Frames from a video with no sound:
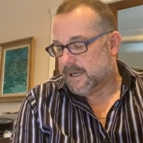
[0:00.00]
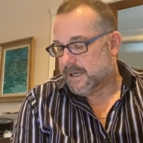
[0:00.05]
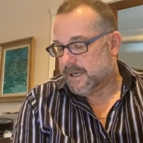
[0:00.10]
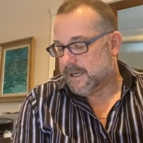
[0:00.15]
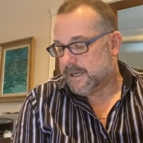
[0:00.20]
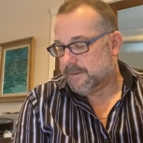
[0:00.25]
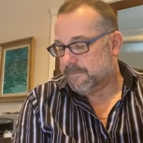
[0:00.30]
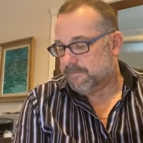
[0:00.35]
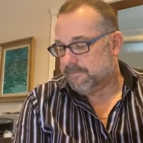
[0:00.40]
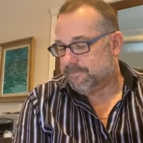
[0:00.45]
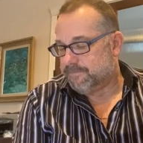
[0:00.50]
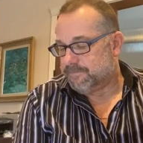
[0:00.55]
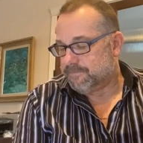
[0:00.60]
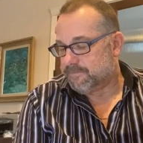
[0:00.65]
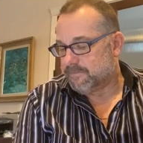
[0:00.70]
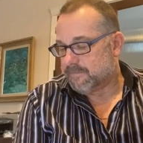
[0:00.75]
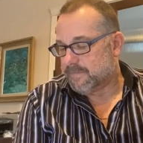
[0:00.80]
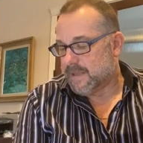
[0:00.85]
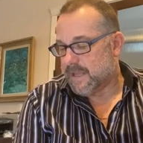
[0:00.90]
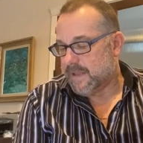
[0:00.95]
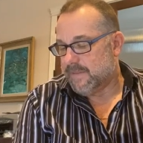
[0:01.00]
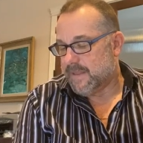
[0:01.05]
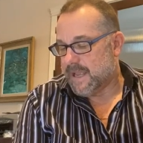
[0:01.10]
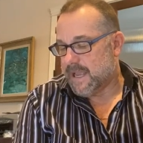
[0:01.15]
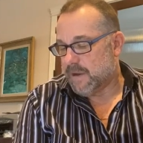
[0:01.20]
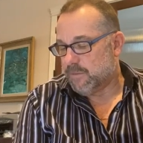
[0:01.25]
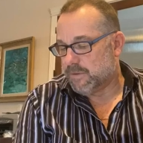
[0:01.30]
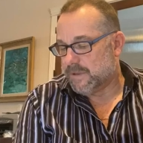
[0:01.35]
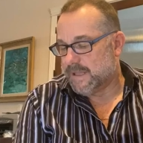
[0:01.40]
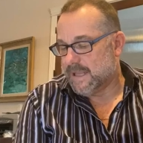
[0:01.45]
Um, and
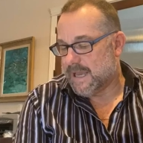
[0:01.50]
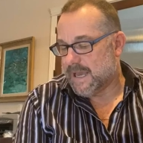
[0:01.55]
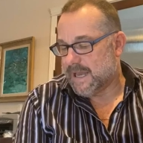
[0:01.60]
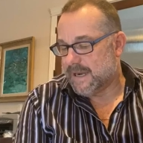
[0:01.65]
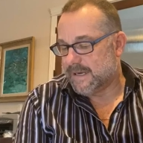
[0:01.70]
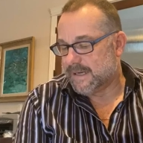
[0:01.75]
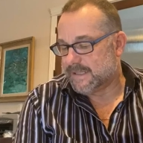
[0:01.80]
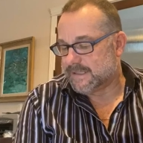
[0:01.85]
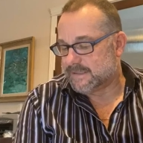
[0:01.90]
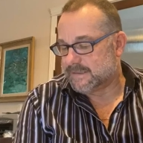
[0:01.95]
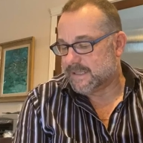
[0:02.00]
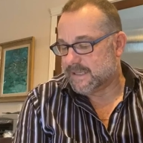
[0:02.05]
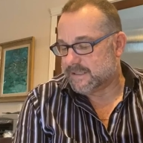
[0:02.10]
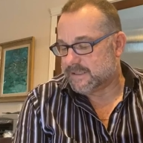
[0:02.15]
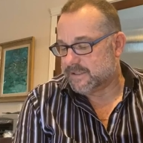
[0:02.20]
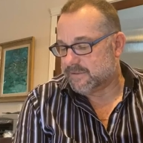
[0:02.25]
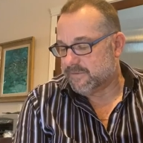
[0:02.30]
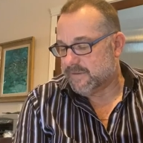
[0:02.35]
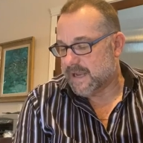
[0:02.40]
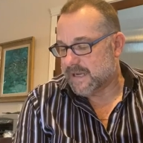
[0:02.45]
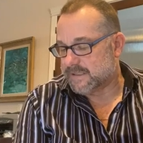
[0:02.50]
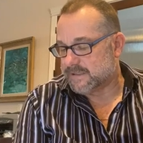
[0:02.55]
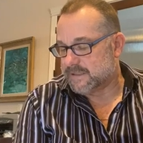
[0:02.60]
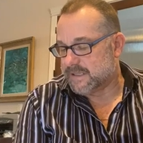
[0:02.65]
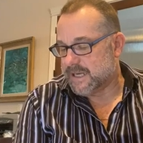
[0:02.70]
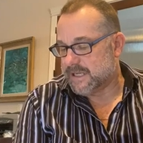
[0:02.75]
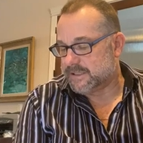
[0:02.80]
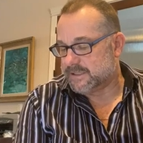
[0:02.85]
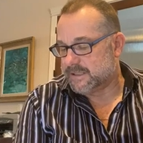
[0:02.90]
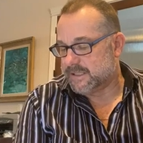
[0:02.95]
they when they had an extensive
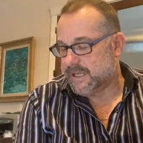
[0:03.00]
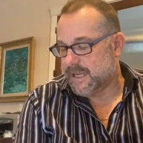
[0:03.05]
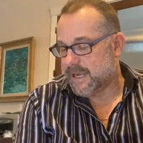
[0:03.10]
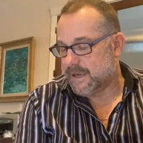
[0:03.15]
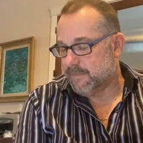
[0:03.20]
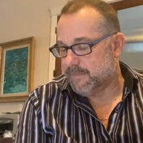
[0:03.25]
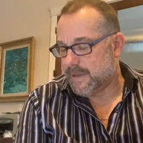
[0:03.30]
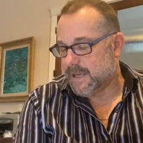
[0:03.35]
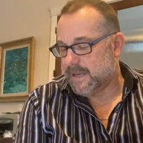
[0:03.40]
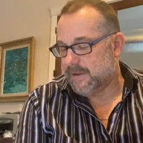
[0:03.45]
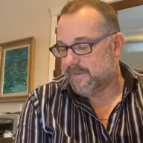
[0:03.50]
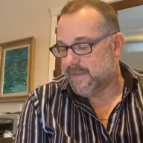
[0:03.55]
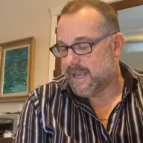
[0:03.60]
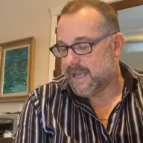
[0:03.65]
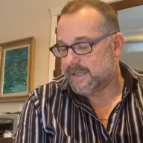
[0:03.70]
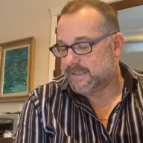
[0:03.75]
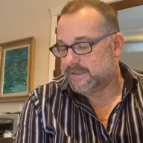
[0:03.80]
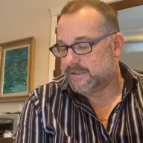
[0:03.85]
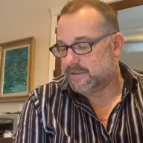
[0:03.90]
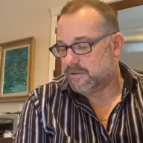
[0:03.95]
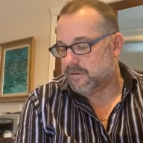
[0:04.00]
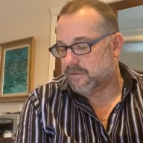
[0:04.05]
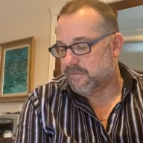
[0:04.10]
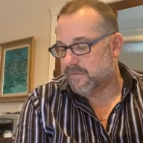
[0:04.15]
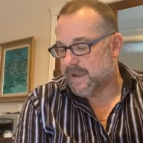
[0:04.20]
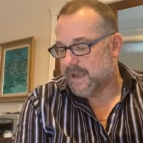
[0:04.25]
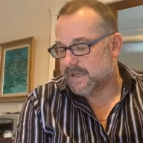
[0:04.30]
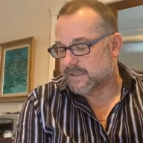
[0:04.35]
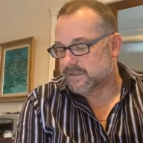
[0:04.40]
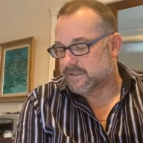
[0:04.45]
vaccination campaign and they had two
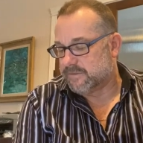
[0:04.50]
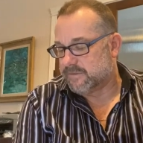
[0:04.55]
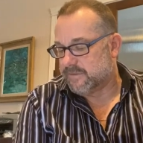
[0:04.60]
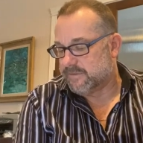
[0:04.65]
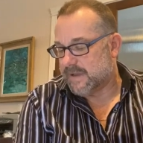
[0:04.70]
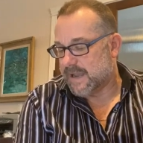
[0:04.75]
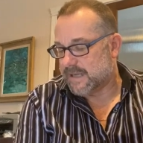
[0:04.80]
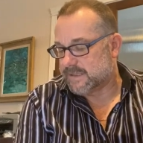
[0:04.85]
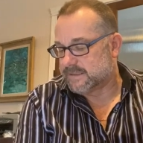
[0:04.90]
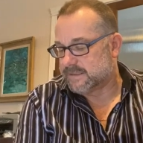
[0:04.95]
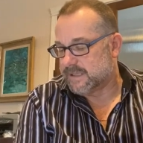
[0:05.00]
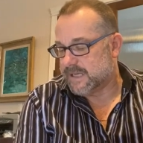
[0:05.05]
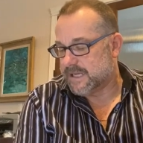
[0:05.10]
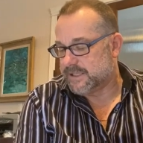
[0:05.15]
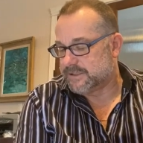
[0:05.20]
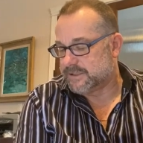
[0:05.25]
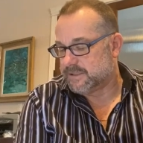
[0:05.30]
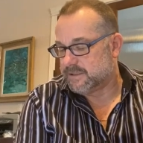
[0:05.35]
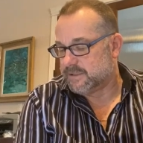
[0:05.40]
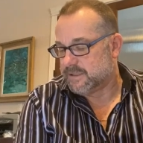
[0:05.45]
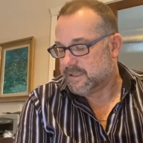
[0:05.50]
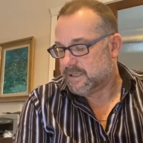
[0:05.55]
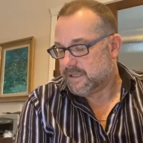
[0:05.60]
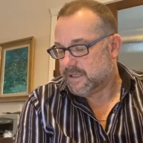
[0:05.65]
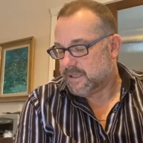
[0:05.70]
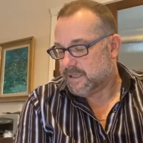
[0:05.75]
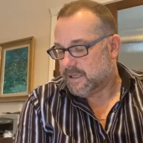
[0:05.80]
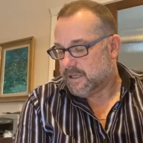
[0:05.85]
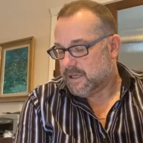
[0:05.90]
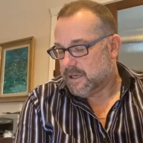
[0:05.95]
effects of the vaccination
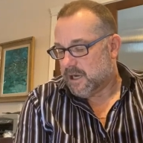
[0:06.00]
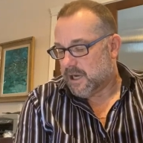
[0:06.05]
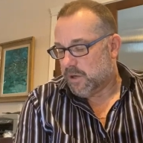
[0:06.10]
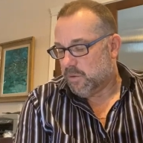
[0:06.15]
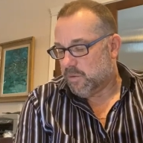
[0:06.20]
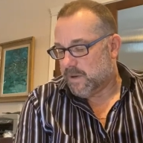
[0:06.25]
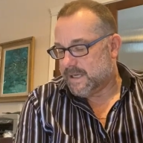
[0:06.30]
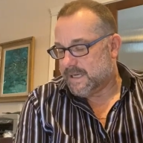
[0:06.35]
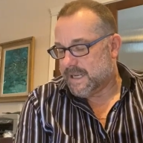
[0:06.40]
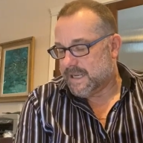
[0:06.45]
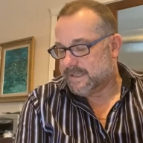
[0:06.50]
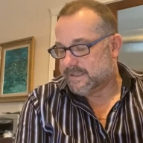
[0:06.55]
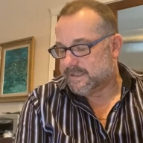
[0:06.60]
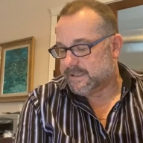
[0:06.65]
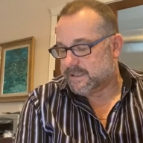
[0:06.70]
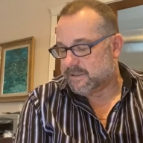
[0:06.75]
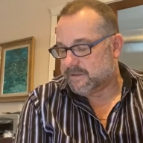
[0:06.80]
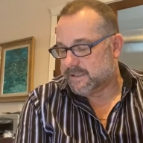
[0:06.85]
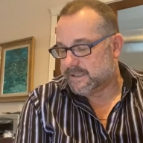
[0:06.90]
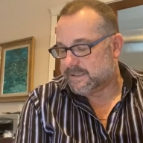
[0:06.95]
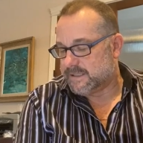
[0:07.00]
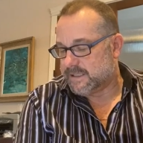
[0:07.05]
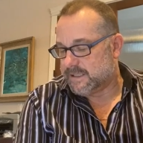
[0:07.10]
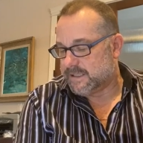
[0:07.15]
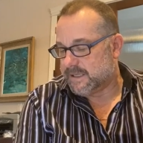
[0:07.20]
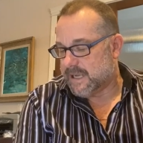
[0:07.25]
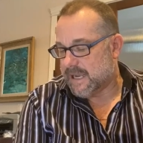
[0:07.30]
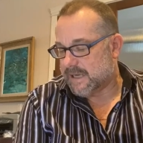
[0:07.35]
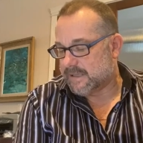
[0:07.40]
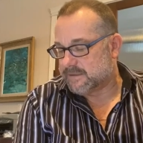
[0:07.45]
on one hand
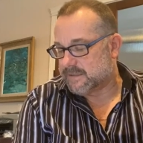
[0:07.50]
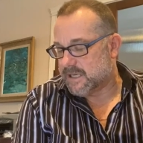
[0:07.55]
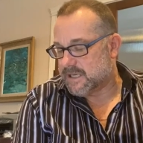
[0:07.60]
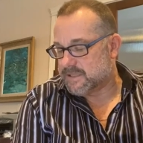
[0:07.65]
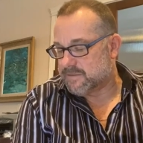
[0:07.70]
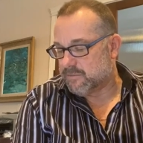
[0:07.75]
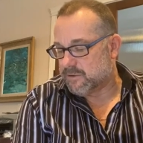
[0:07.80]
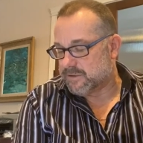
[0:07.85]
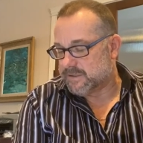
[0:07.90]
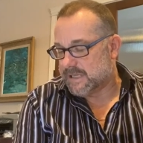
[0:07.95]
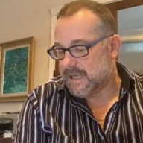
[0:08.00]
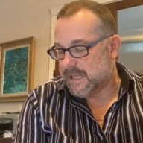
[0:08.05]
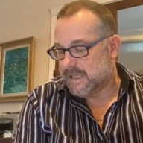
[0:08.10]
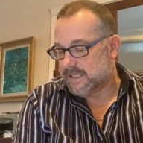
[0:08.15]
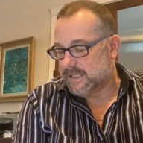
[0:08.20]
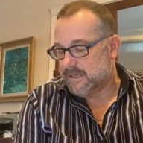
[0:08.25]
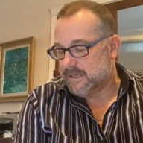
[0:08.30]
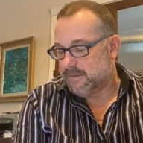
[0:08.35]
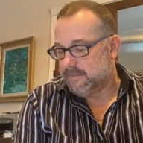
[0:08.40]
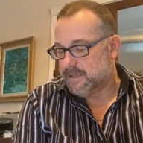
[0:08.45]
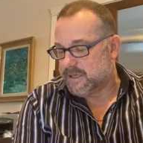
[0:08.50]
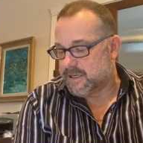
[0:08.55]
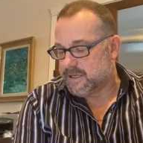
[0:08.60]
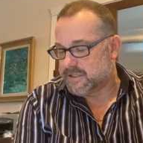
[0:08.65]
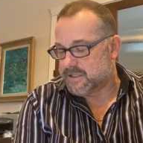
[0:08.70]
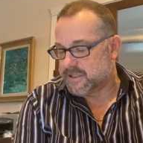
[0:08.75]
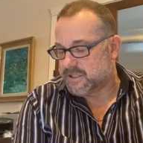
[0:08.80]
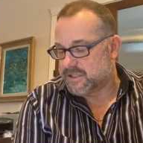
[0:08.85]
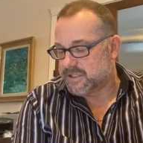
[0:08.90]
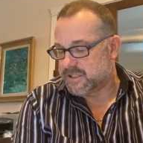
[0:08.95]
decreasing excess mortality
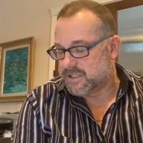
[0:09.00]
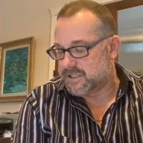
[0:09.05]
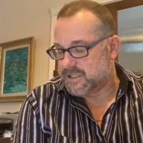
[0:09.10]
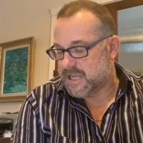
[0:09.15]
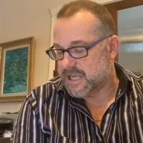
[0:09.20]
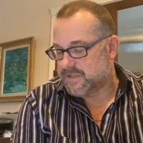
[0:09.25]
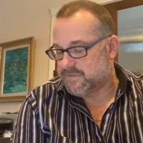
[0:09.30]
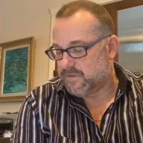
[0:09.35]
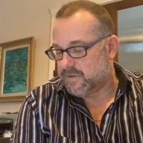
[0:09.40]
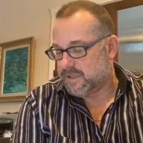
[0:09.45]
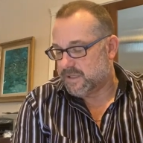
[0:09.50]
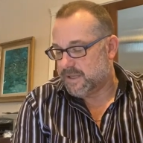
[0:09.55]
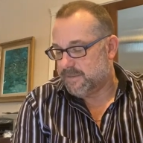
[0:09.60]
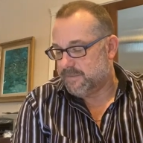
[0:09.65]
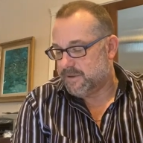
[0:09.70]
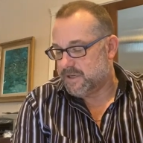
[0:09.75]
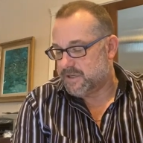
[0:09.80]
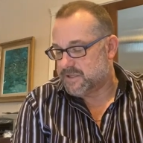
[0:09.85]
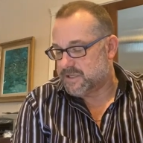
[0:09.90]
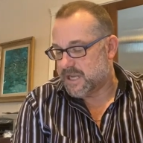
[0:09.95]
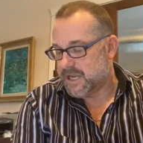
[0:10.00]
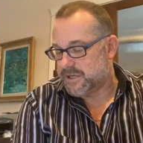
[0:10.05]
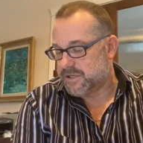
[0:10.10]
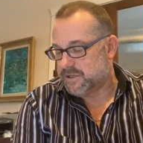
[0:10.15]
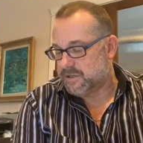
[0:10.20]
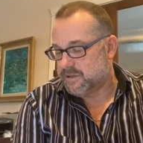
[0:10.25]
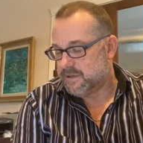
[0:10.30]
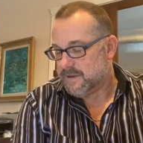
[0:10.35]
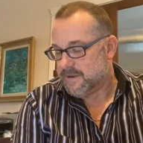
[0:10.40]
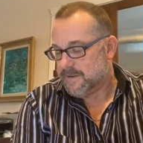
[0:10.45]
because the successful
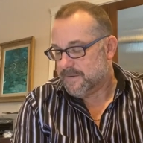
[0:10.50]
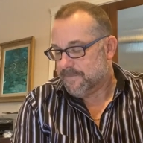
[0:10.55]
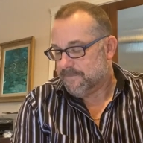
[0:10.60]
immunization